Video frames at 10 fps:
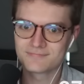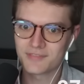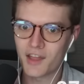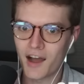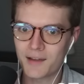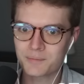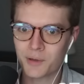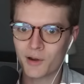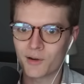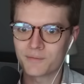Not
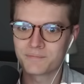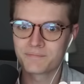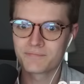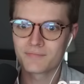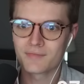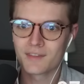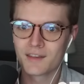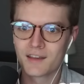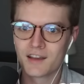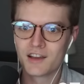better.
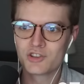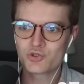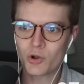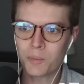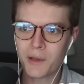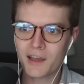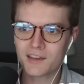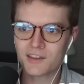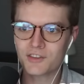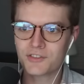Drill
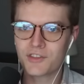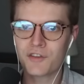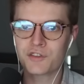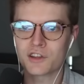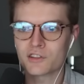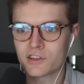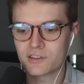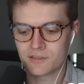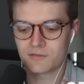Peck is definitely